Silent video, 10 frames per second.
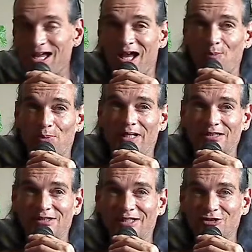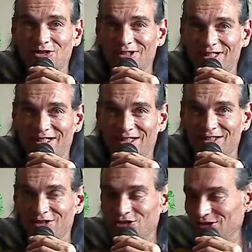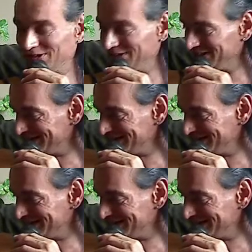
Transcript: I pay attention to that kind of shit.